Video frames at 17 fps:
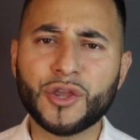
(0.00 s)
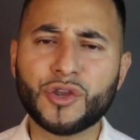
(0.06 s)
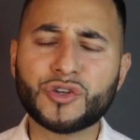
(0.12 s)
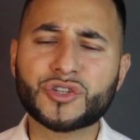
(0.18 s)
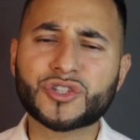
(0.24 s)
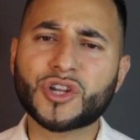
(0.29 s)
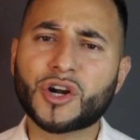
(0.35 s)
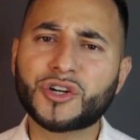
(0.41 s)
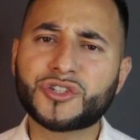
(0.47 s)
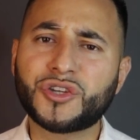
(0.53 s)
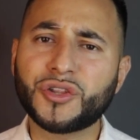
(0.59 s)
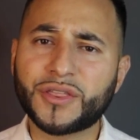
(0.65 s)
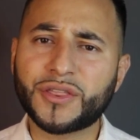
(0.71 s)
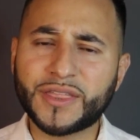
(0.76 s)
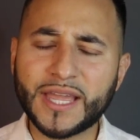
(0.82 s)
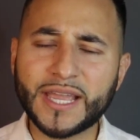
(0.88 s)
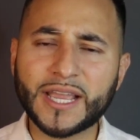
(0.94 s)
You start to
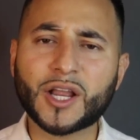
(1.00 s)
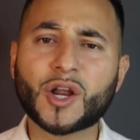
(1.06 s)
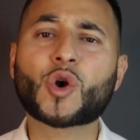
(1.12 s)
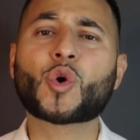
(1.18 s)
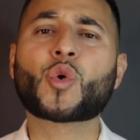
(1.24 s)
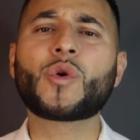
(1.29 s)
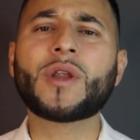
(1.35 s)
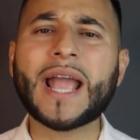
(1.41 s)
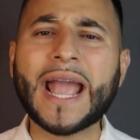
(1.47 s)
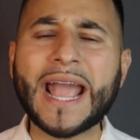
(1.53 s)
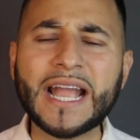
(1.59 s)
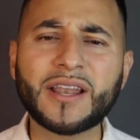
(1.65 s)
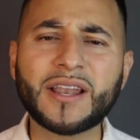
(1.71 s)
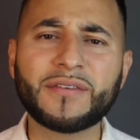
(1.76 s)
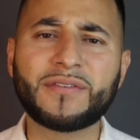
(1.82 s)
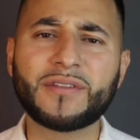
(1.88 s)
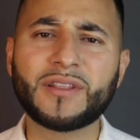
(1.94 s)
think
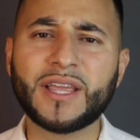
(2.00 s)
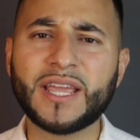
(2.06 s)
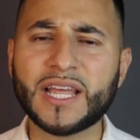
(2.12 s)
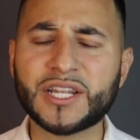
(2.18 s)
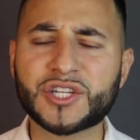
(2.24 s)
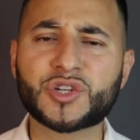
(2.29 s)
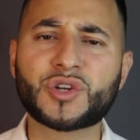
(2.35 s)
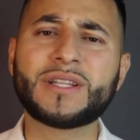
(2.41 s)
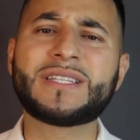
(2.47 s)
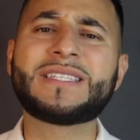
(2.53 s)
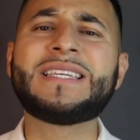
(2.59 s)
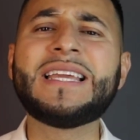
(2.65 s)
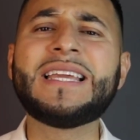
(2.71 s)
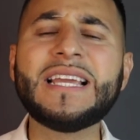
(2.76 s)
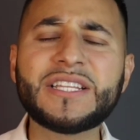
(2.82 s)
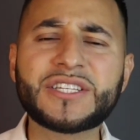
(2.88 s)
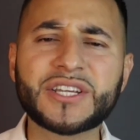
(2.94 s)
creatively and
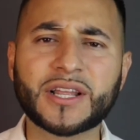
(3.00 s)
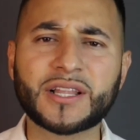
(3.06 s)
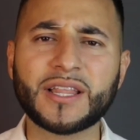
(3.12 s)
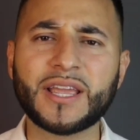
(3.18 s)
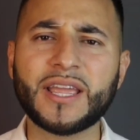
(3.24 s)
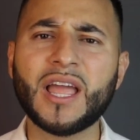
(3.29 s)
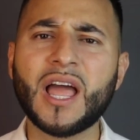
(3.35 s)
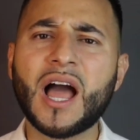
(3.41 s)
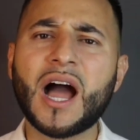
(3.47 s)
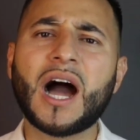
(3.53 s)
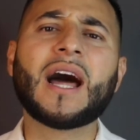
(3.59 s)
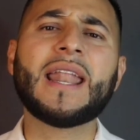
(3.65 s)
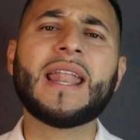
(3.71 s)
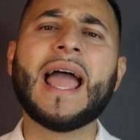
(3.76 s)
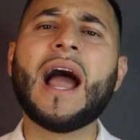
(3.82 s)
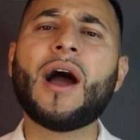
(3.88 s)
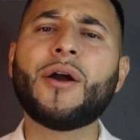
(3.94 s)
strategically
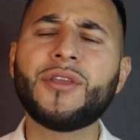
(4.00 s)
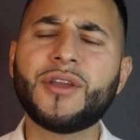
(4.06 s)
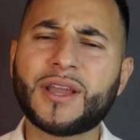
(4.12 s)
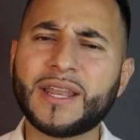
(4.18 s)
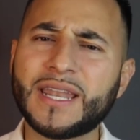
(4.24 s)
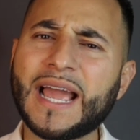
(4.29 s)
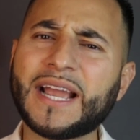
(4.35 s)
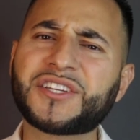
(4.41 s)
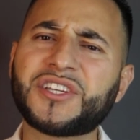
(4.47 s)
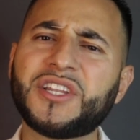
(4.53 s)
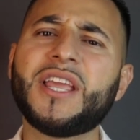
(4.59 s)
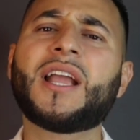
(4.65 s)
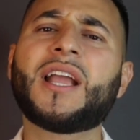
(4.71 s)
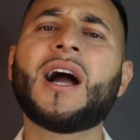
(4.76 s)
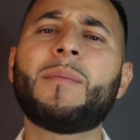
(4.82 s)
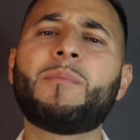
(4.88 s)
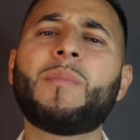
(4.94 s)
on how you can actually
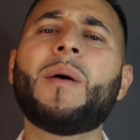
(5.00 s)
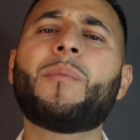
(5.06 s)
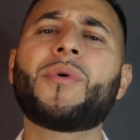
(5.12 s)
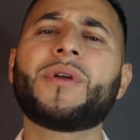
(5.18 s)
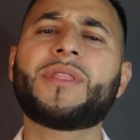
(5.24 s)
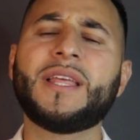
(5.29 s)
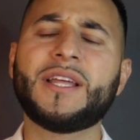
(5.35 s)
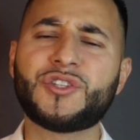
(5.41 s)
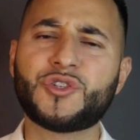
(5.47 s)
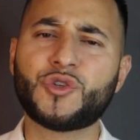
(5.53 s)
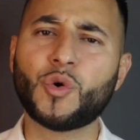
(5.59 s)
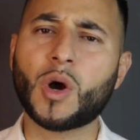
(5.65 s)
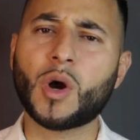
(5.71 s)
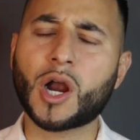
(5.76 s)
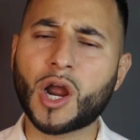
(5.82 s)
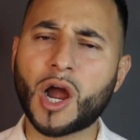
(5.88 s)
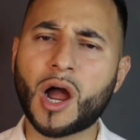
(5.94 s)
come up with it
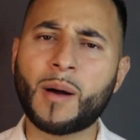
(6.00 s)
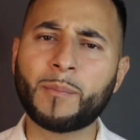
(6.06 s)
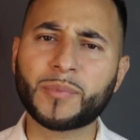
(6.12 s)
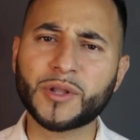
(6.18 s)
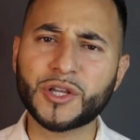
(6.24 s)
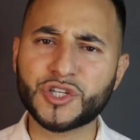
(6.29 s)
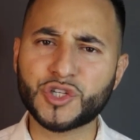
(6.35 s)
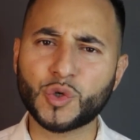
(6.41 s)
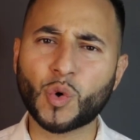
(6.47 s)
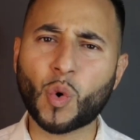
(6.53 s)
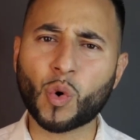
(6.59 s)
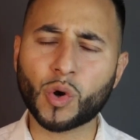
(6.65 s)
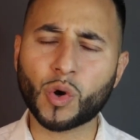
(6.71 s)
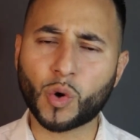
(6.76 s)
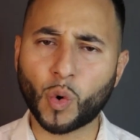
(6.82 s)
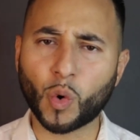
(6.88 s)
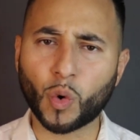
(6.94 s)
to accomplish
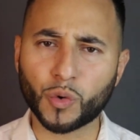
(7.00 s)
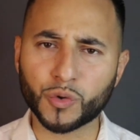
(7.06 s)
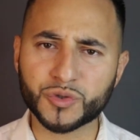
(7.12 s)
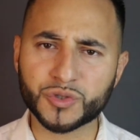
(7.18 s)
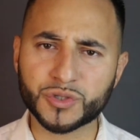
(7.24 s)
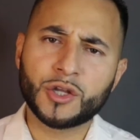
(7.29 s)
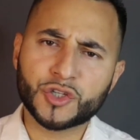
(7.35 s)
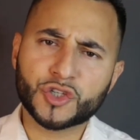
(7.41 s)
your goals.